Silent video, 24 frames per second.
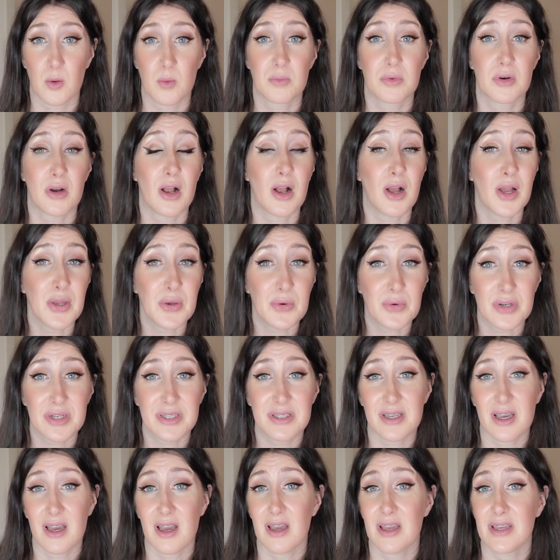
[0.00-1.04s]

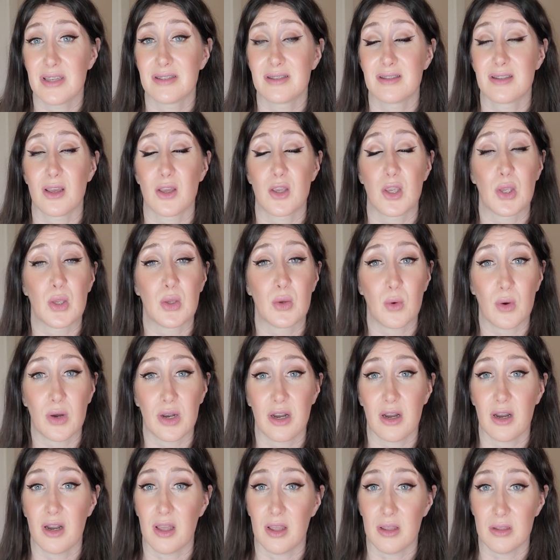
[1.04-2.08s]
prioritize
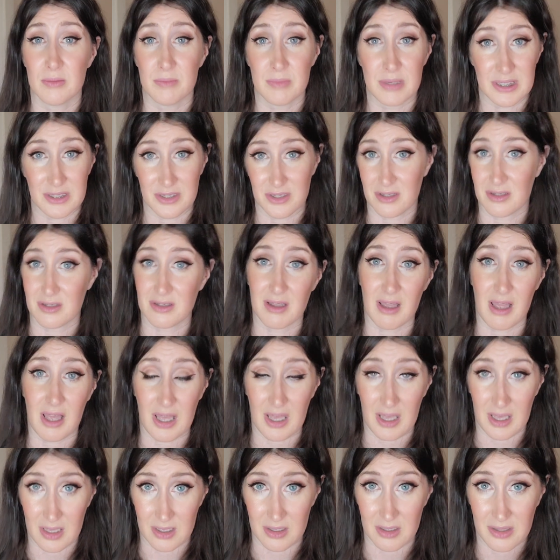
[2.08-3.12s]
your mental
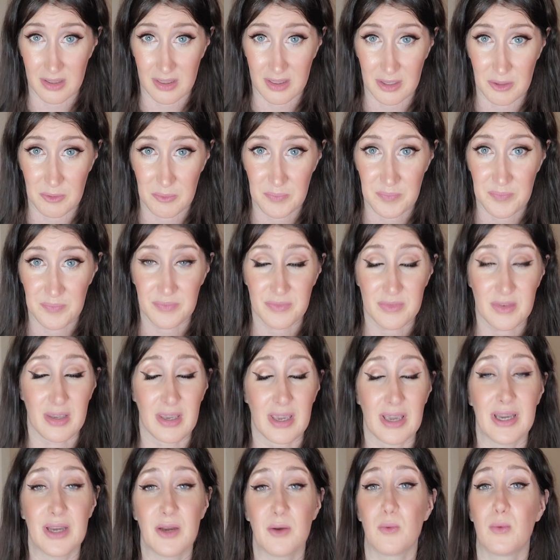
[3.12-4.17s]
health.
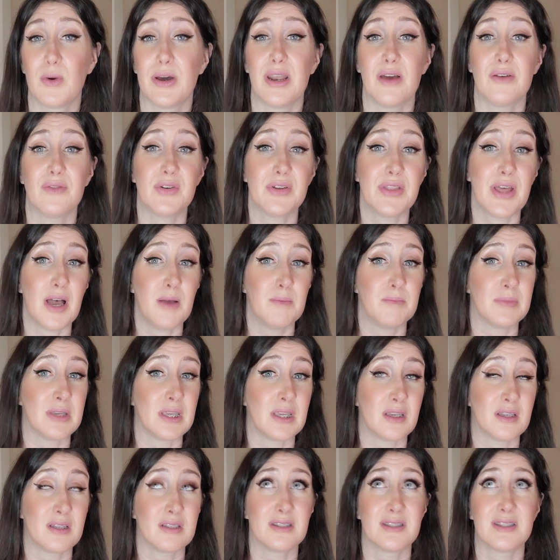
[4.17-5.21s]
Okay, whatever that
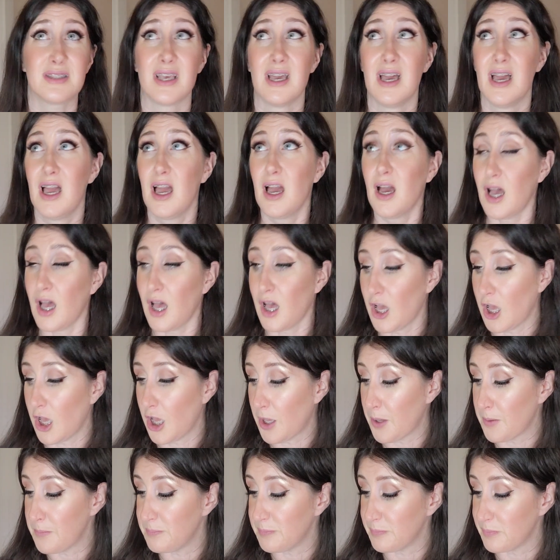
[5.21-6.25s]
means.
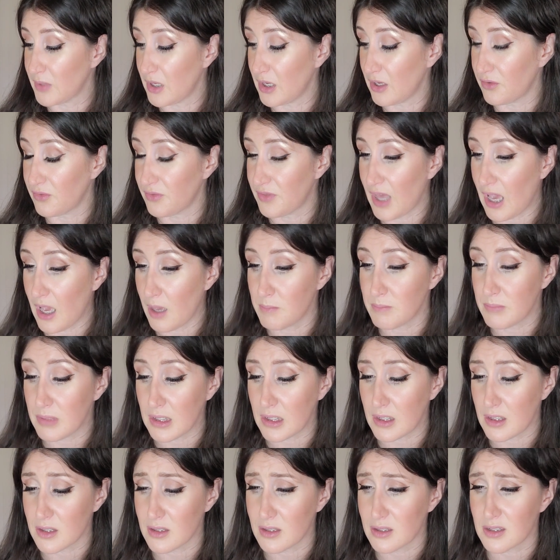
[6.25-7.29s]
If that
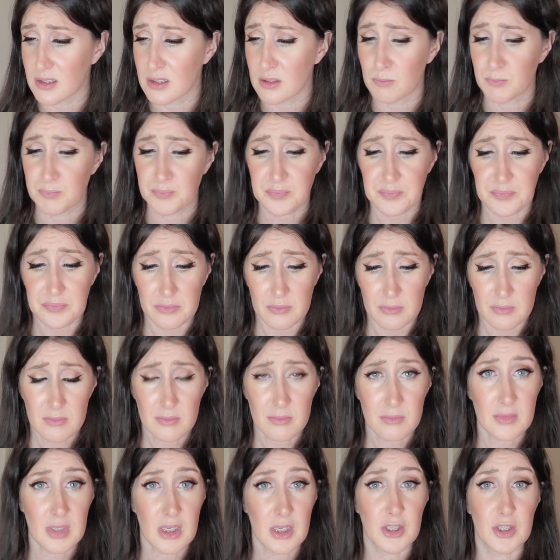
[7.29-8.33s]
means,
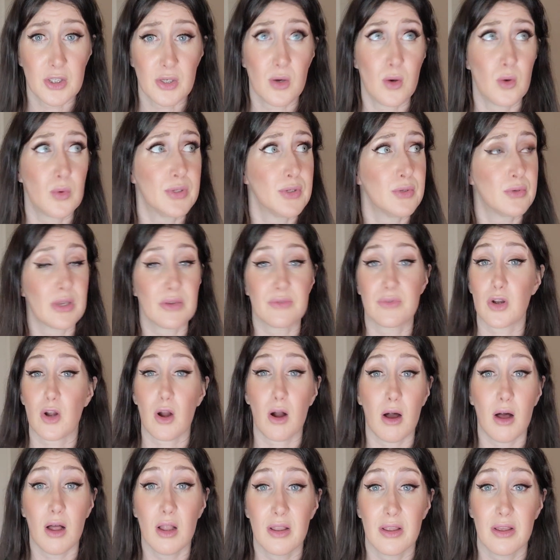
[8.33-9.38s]
you give a
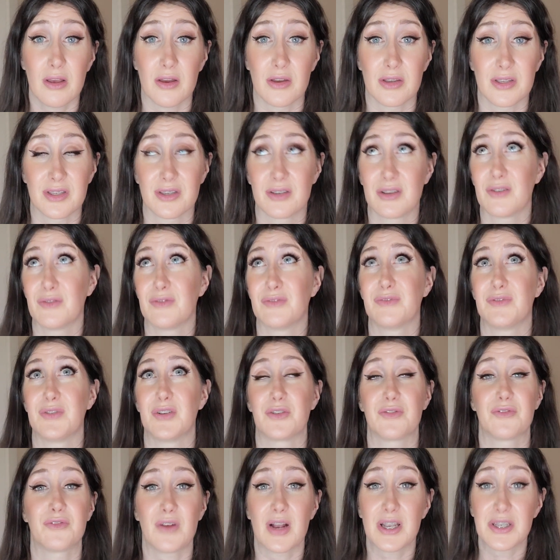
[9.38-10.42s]
call, you give
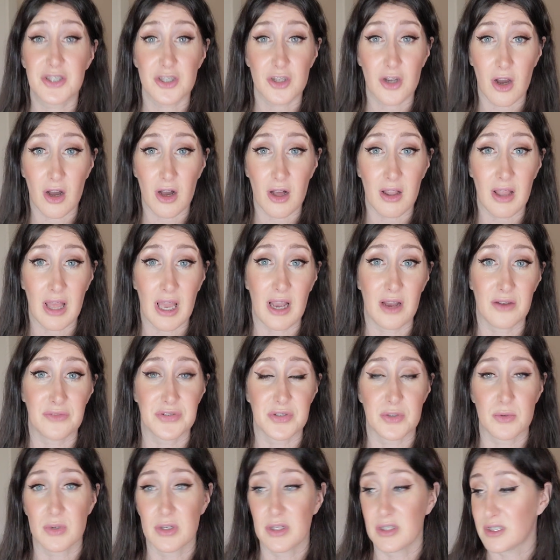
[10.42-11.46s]
your friend a call
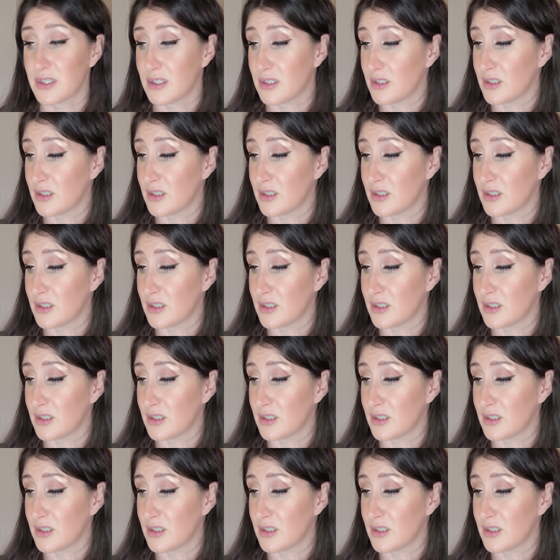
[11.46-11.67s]
afterwards